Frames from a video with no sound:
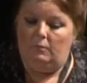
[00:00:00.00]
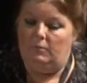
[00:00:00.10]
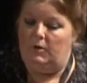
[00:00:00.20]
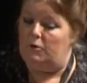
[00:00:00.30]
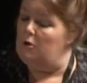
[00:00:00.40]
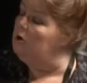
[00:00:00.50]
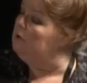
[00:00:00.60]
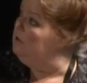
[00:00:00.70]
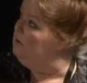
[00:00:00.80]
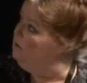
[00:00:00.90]
We look a
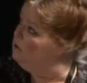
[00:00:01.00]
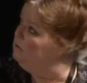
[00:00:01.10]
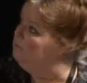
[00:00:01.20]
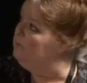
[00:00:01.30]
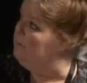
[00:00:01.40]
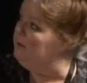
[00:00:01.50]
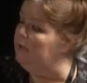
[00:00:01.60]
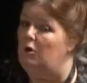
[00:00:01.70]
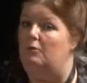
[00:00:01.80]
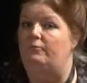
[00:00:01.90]
lot at
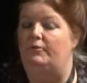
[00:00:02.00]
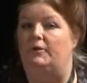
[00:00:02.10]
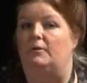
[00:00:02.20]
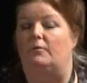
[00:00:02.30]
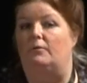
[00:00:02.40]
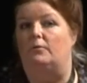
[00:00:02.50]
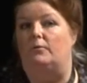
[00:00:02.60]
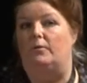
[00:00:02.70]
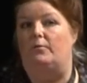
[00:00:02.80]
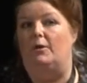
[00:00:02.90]
public confidence. Of
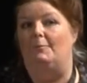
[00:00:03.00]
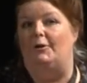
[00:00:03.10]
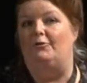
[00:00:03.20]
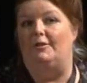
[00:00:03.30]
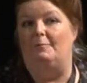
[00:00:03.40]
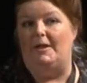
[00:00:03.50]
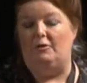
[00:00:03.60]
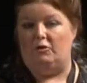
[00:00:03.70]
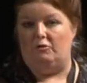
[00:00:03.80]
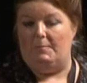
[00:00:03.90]
course, there's so much in the
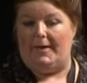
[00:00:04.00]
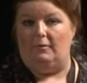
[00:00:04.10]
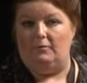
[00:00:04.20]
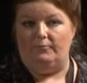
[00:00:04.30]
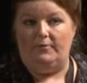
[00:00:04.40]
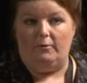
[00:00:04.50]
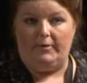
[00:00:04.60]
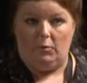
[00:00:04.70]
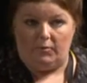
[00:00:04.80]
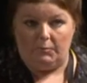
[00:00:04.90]
media about
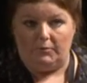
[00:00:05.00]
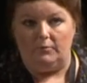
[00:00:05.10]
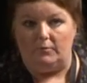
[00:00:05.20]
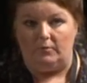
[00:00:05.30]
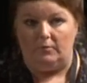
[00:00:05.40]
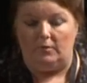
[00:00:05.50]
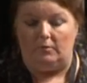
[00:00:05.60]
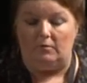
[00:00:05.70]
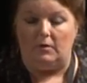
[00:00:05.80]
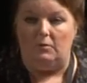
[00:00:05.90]
filthy hospitals
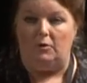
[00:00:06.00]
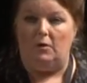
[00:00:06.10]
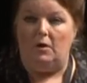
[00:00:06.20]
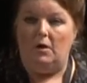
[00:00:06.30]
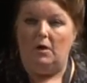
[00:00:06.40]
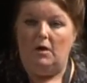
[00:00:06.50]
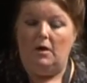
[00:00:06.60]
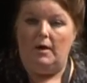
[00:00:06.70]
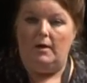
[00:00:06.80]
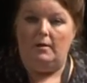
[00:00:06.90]
and so on.
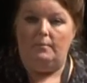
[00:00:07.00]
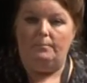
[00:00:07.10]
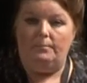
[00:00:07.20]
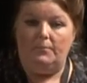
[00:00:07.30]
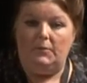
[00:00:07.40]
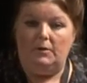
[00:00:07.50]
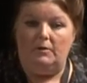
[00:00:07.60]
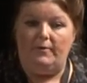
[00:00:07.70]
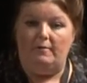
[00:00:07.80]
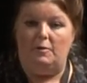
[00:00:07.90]

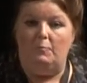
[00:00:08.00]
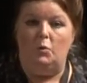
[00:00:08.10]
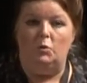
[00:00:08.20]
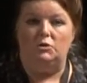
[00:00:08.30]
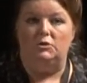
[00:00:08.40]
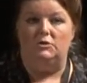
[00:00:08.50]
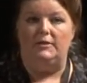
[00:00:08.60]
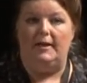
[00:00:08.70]
Very important to